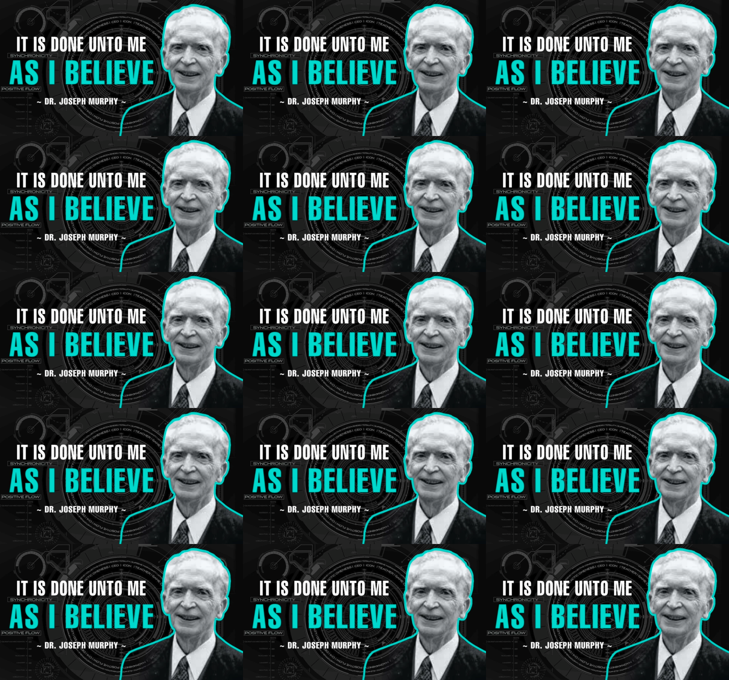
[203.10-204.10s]

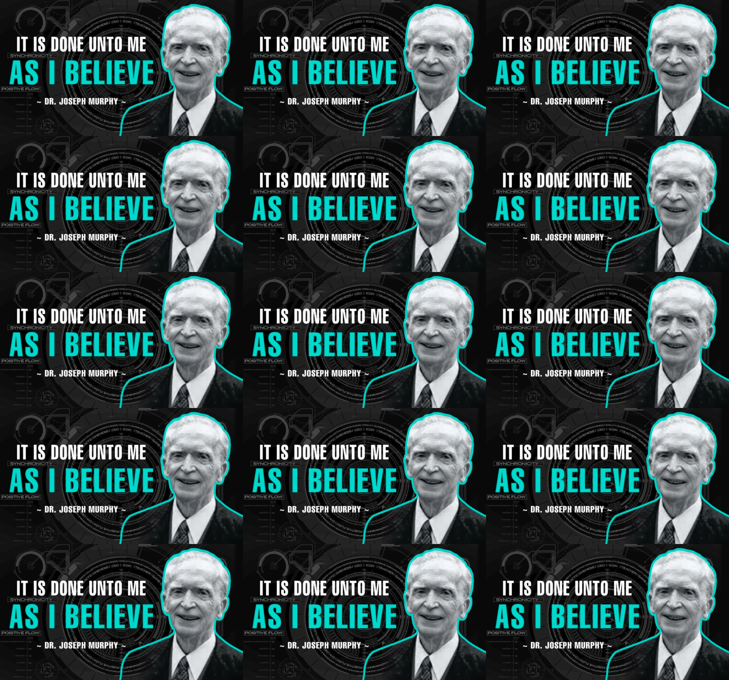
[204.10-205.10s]

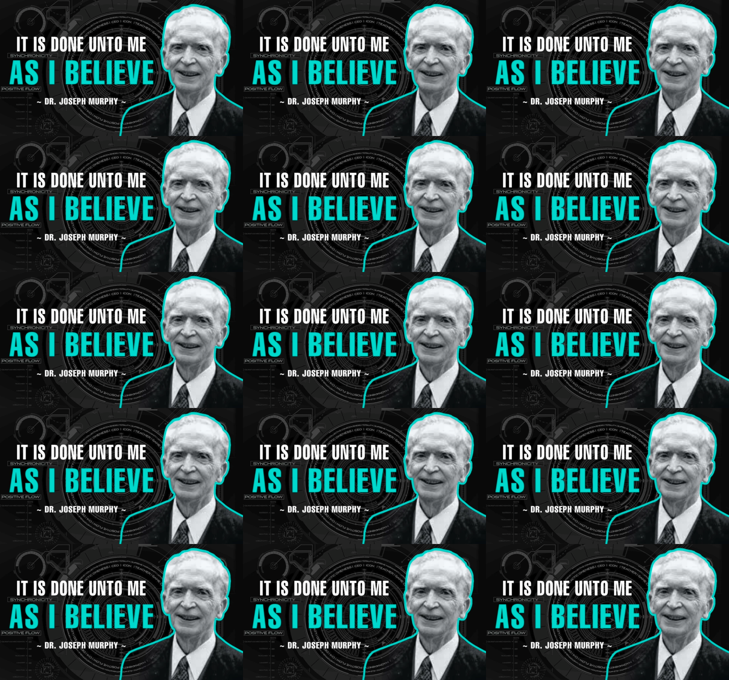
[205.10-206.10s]

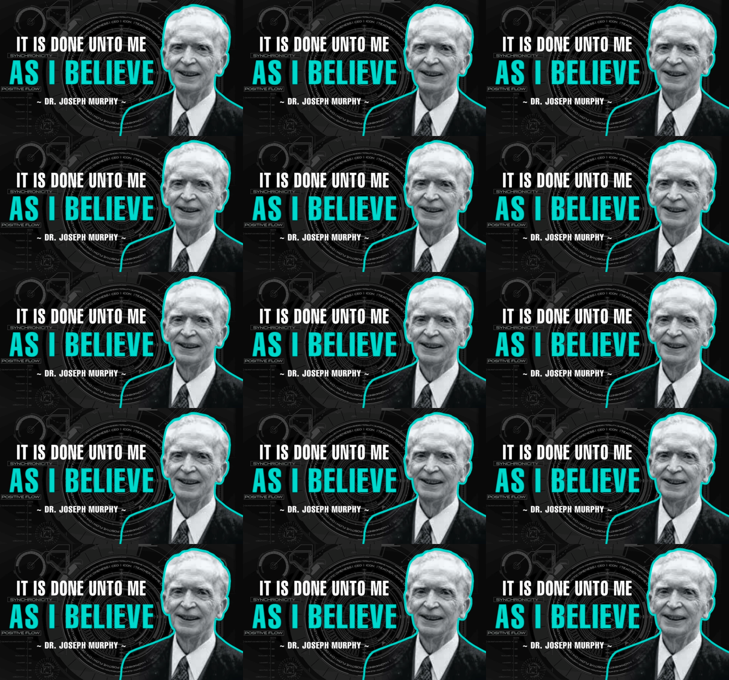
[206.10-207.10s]

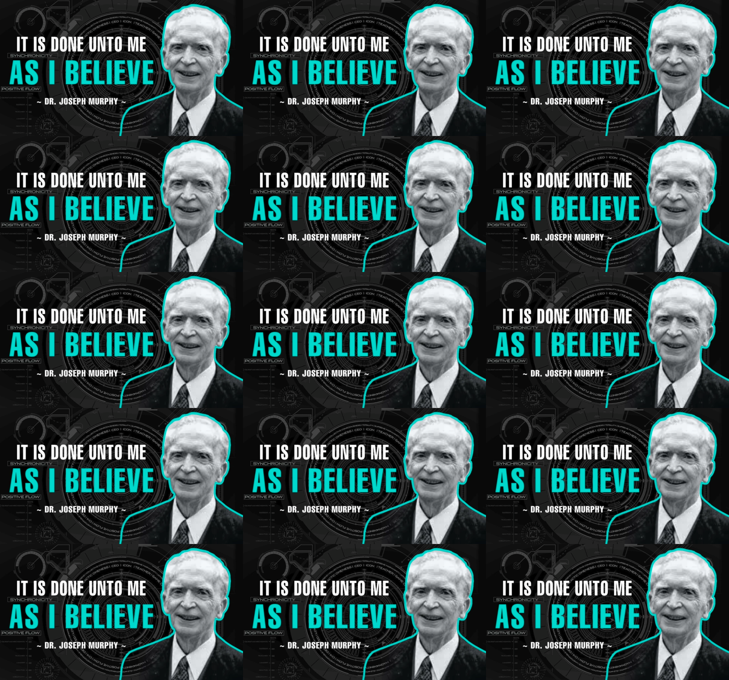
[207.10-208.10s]

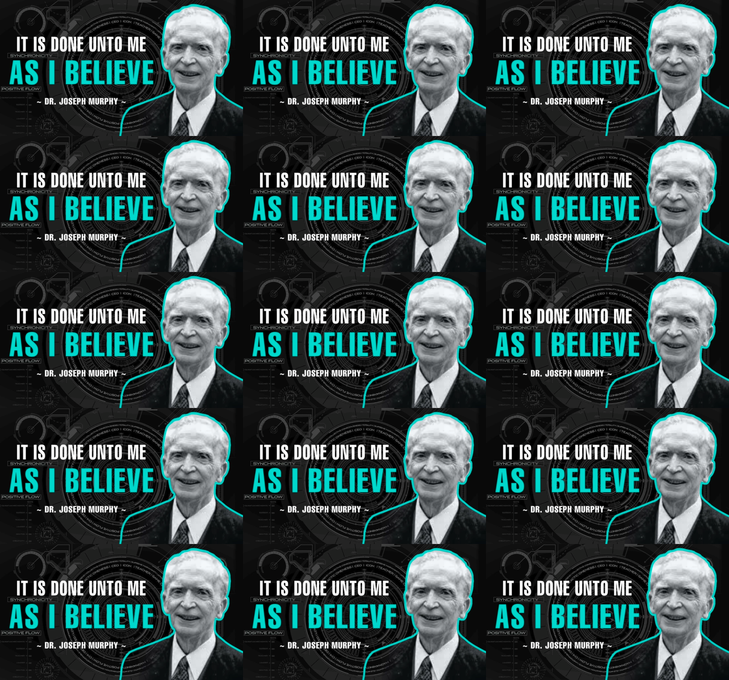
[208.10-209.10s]

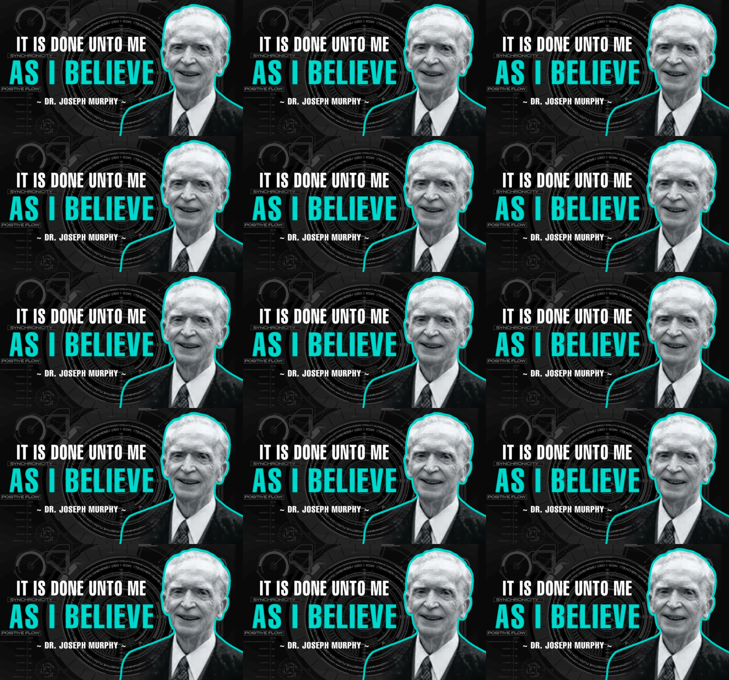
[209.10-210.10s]

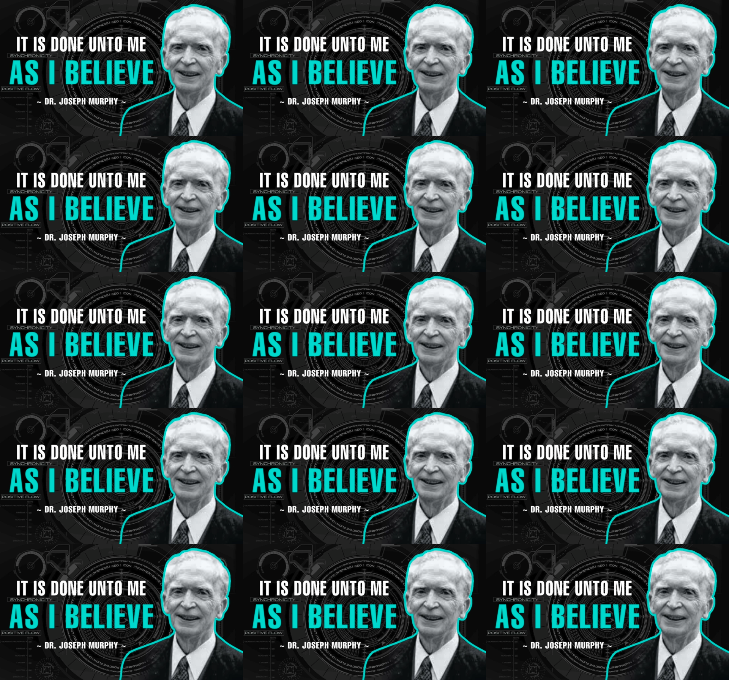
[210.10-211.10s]
(no lip movement)